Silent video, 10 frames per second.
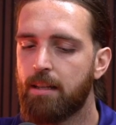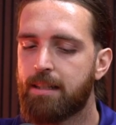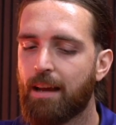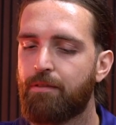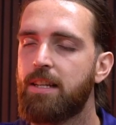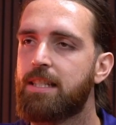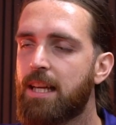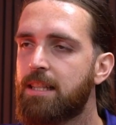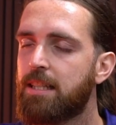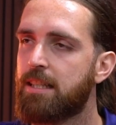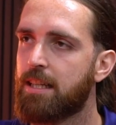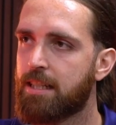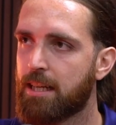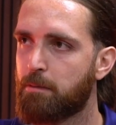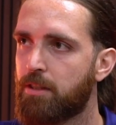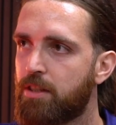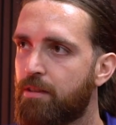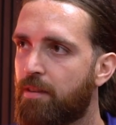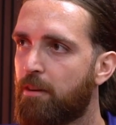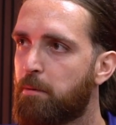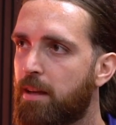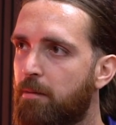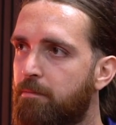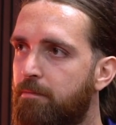Daphne sends Lizzie a text message at 5 p.m.